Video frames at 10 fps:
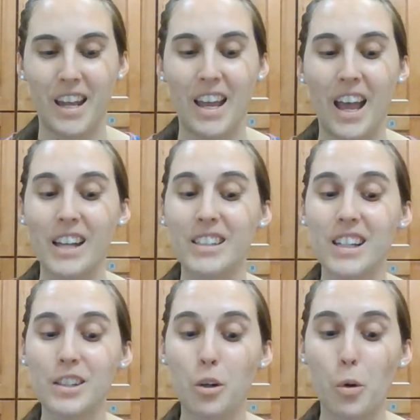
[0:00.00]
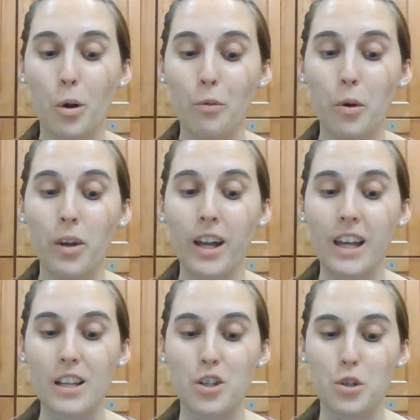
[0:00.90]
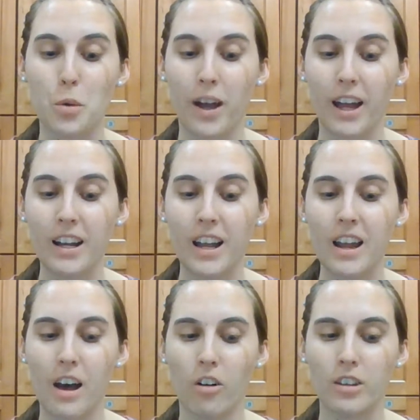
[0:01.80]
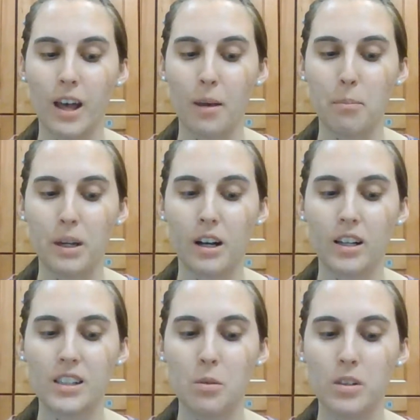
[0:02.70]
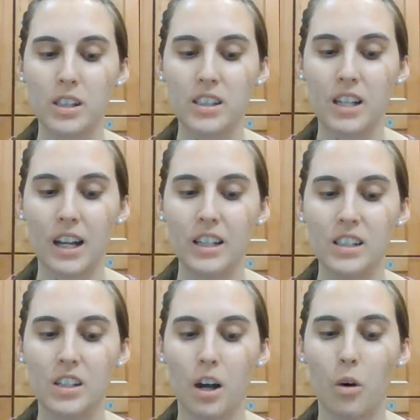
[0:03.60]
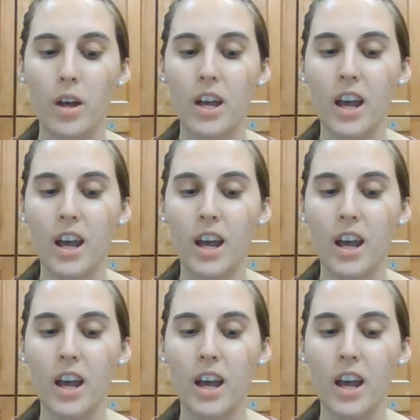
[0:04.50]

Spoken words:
It says the court ruled against Joanne and held that because it was a steady snow